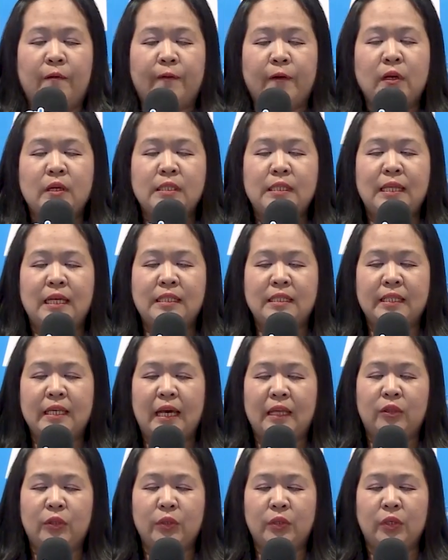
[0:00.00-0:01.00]
First, let's
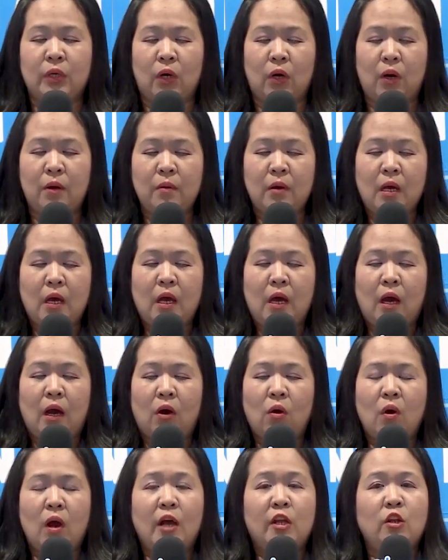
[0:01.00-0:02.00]
get to know
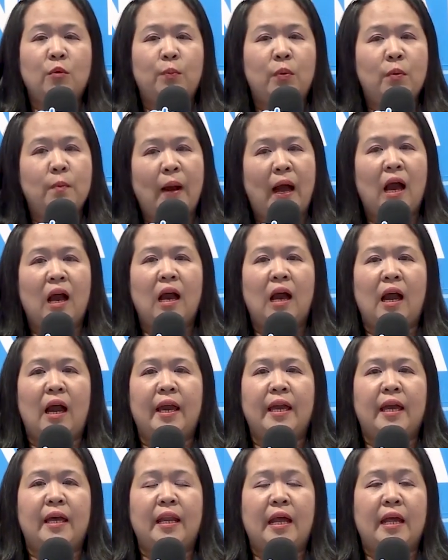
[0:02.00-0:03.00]
kung ano po ba ang
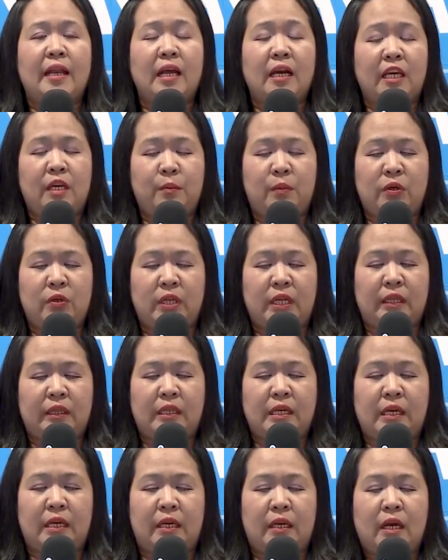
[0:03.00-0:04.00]
kakayanan ng
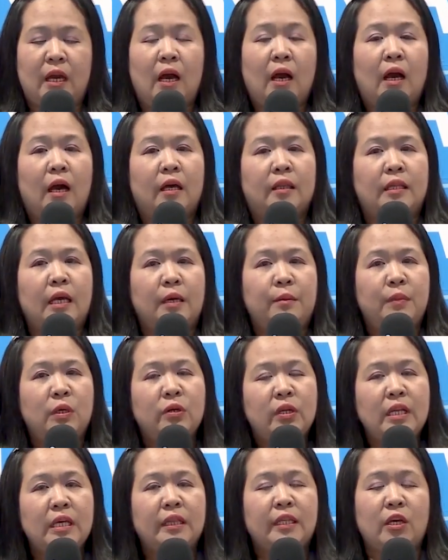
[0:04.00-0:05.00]
immunity. The
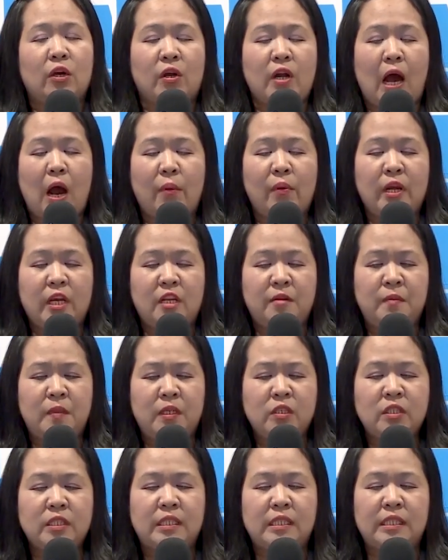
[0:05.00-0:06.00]
immunity or our
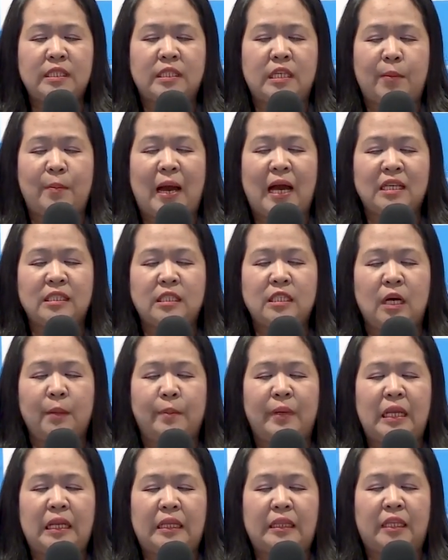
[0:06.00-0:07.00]
immune system has the
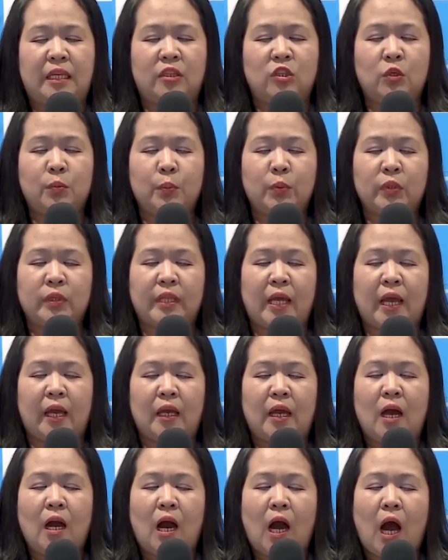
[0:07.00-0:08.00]
ability to
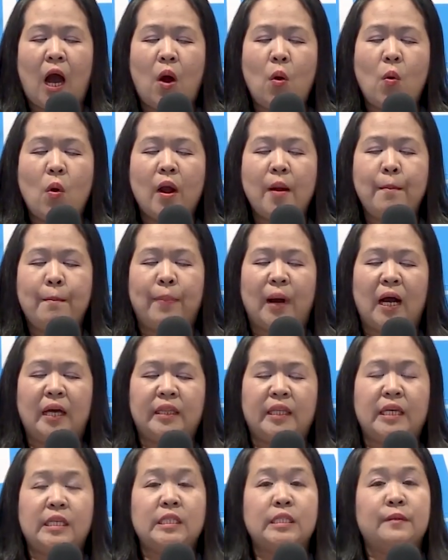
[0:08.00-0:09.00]
protect our
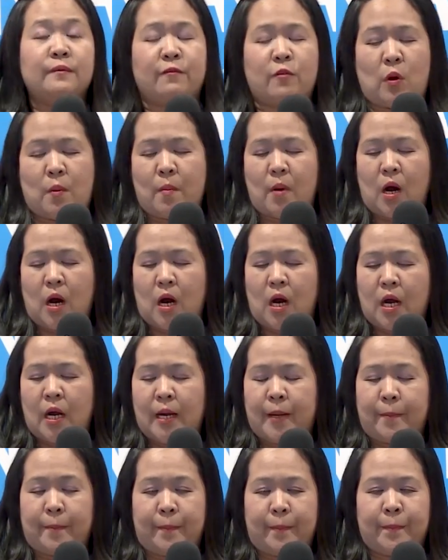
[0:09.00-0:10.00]
bodies from
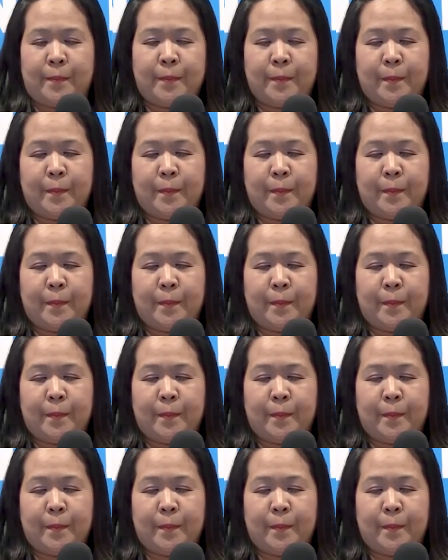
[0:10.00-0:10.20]
harm.